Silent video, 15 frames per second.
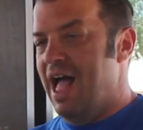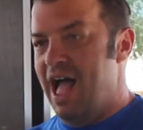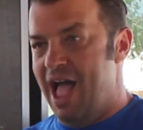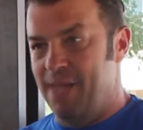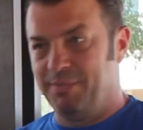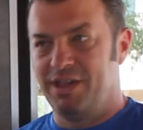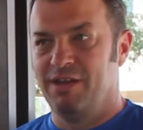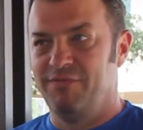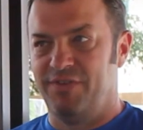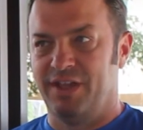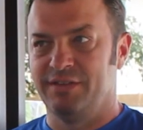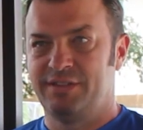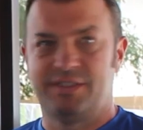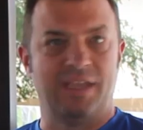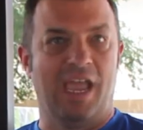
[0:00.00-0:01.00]
I'm
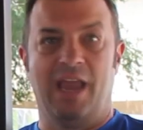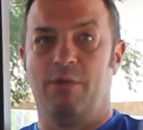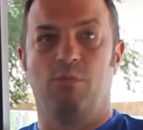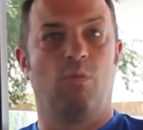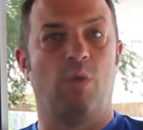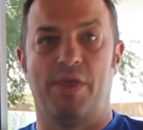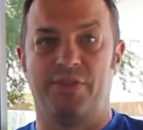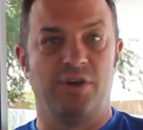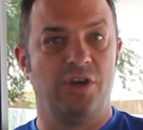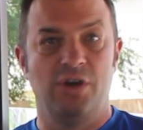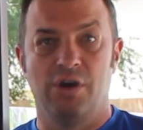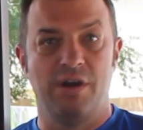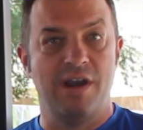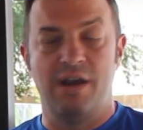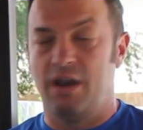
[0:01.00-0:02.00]
convinced, and whether
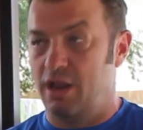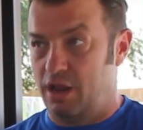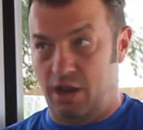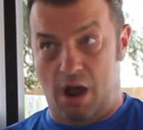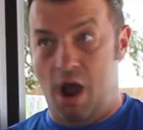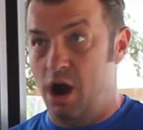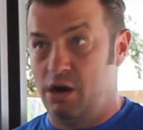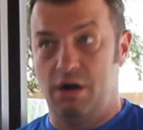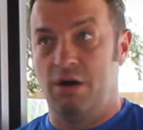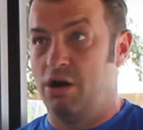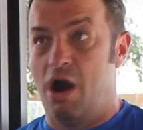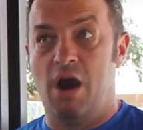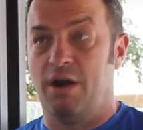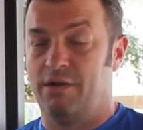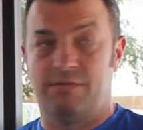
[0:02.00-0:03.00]
you are or
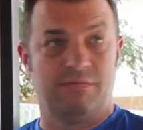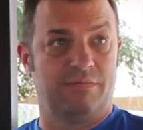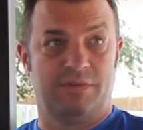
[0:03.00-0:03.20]
aren't,